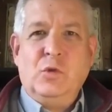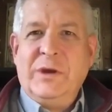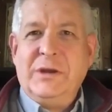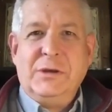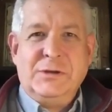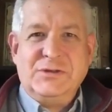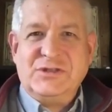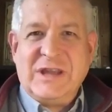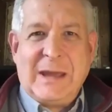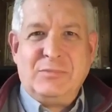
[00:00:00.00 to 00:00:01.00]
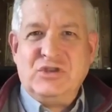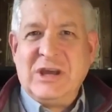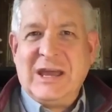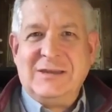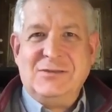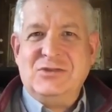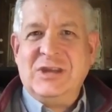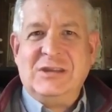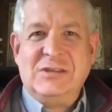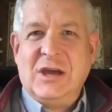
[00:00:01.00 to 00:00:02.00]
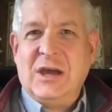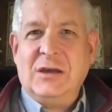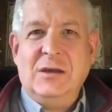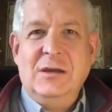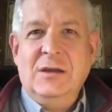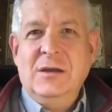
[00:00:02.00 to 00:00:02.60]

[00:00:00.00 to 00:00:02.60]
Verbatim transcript: Twitter, Snapchat, TikTok,